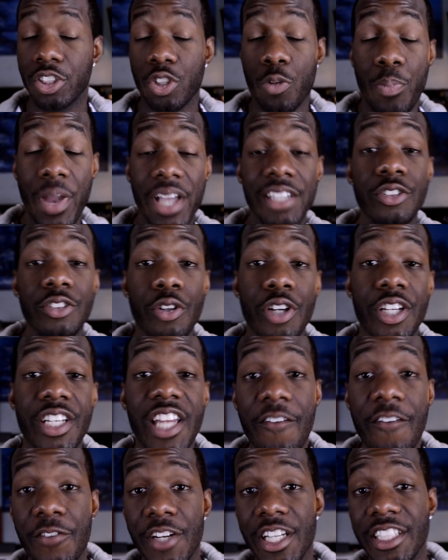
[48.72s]
based on the
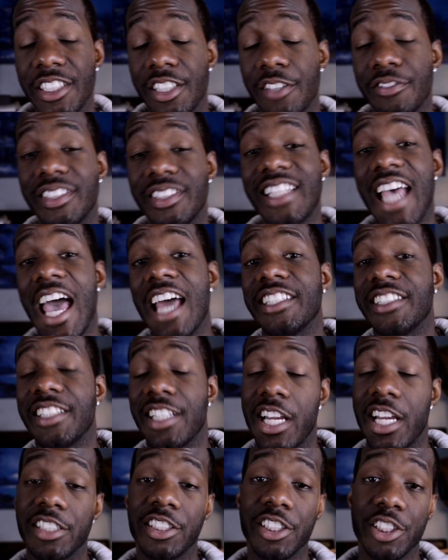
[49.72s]
definition of status that
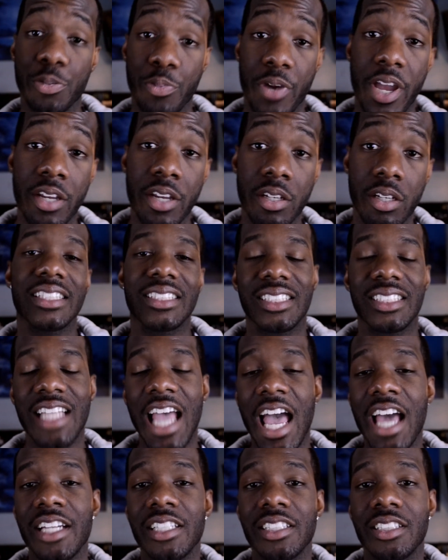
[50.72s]
I just read,
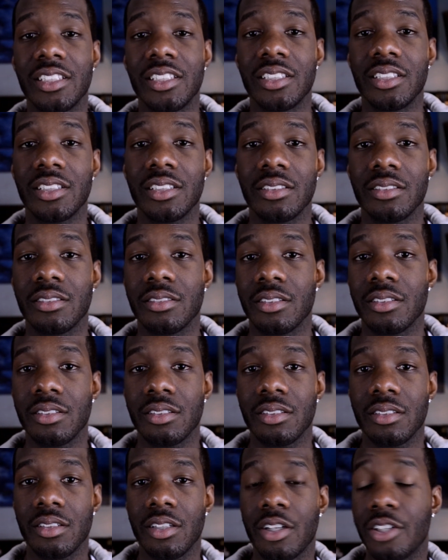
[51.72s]
status
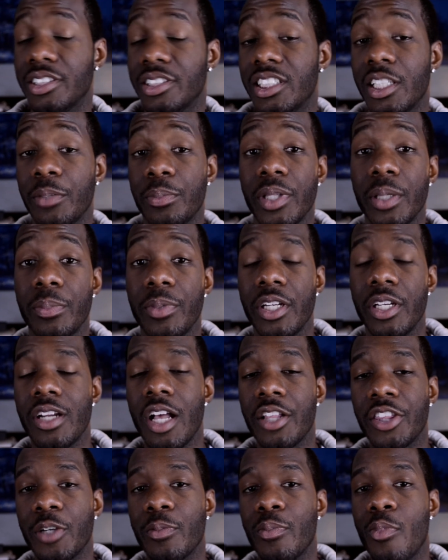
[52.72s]
could simply be
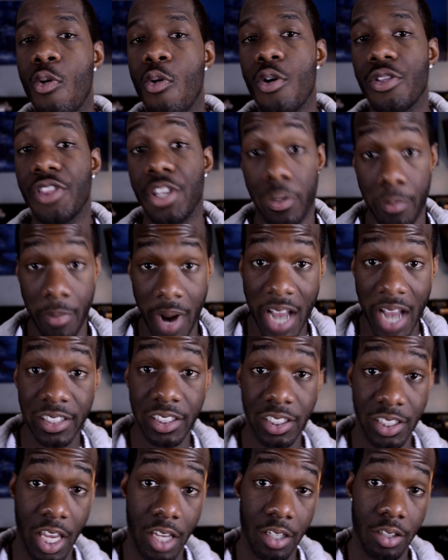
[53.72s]
nothing more than a
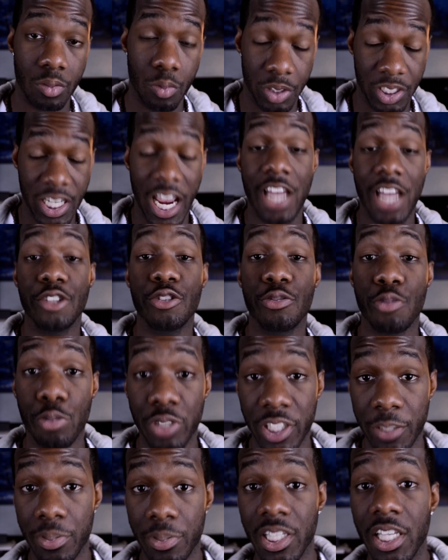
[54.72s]
mindset, which I
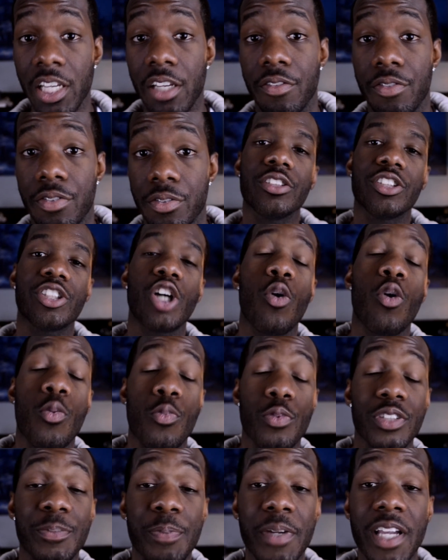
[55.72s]
truly believe. So when
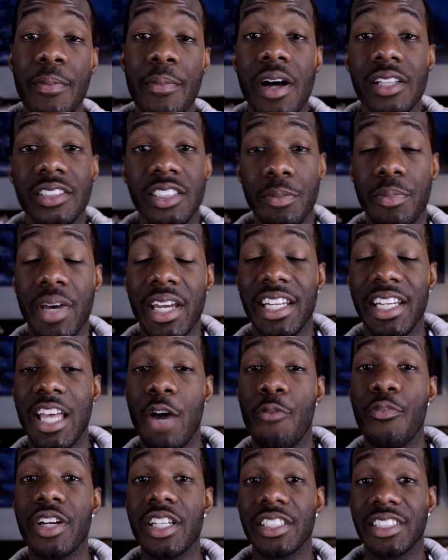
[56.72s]
we speak about somebody
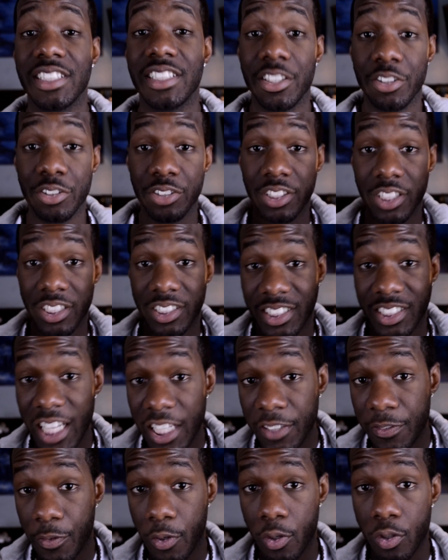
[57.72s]
that we consider
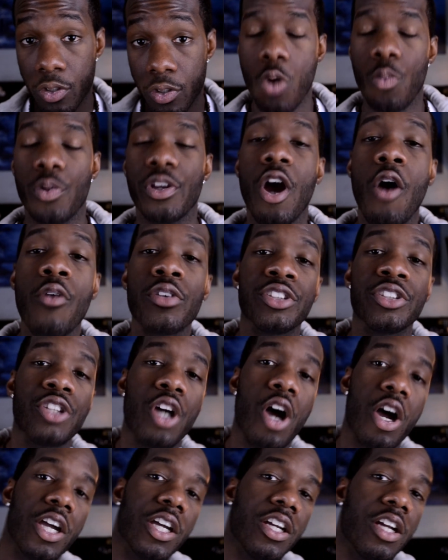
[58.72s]
successful, we always
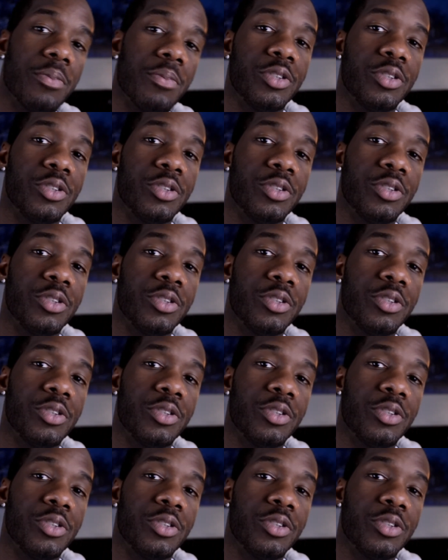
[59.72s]
chalk it up